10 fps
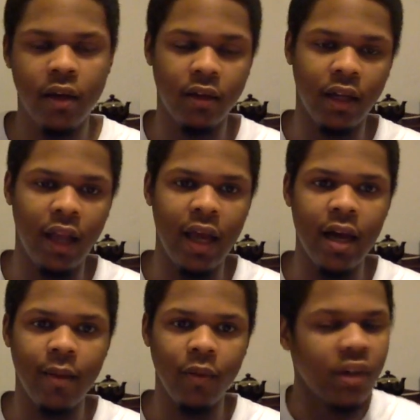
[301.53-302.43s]
the
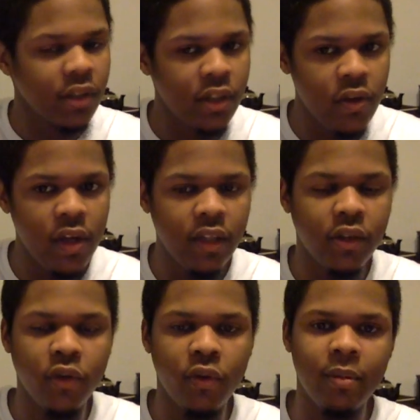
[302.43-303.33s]
layup, you can still get to
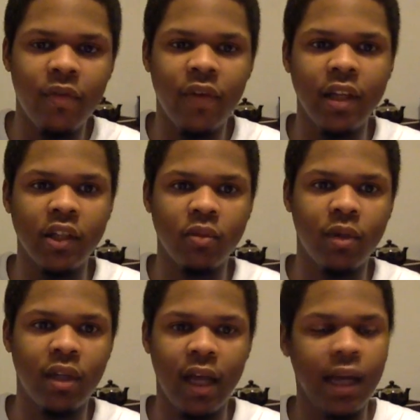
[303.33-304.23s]
the rim and finish,
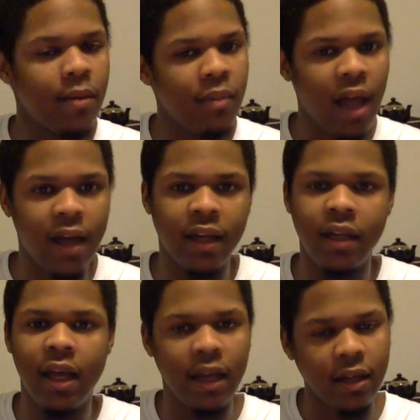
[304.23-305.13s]
but they can block it,
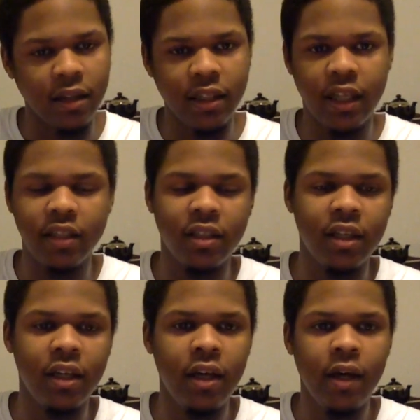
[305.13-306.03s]
they can contest
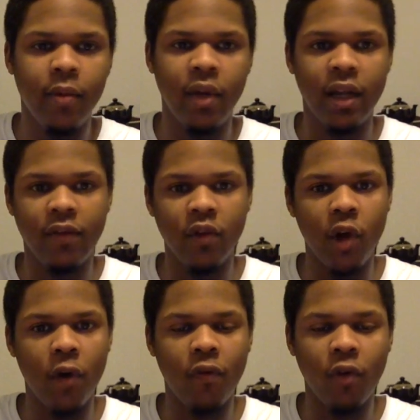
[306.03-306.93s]
it. But if you
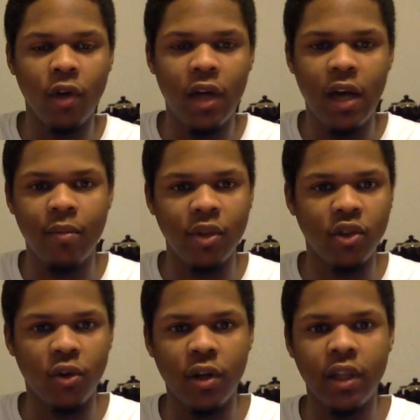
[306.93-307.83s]
go for a dunk,
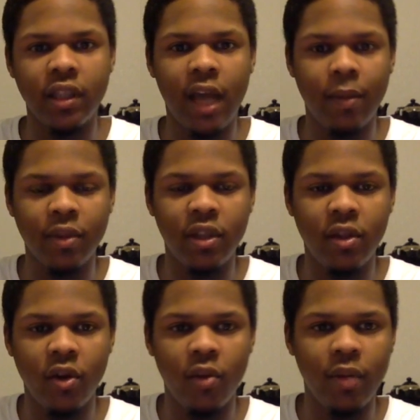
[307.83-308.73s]
majority of the time it's
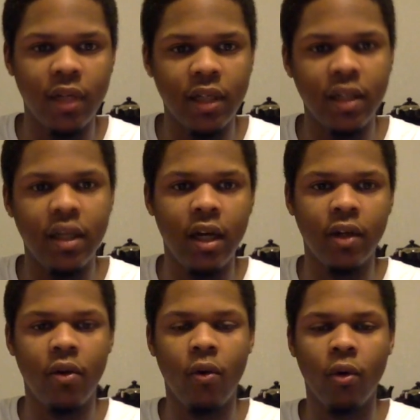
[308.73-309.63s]
either going to be a good dunk
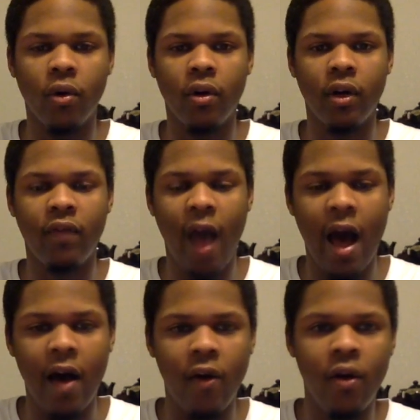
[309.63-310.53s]
or a
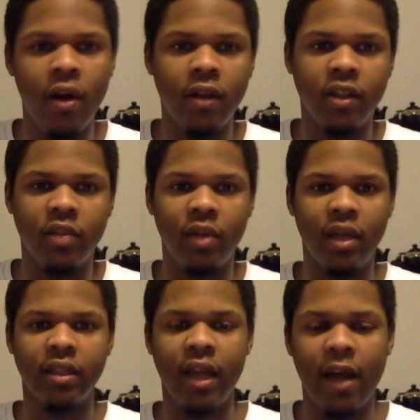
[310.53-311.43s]
foul, just
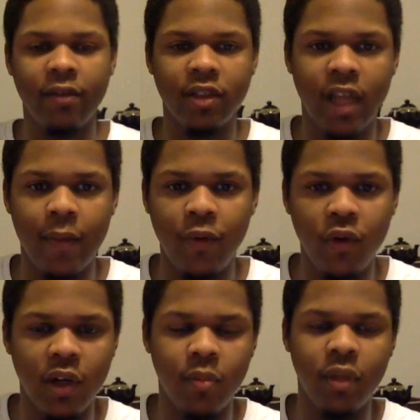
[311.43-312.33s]
because they have to stop you
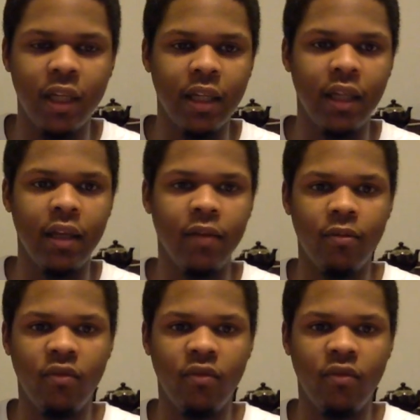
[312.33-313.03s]
completely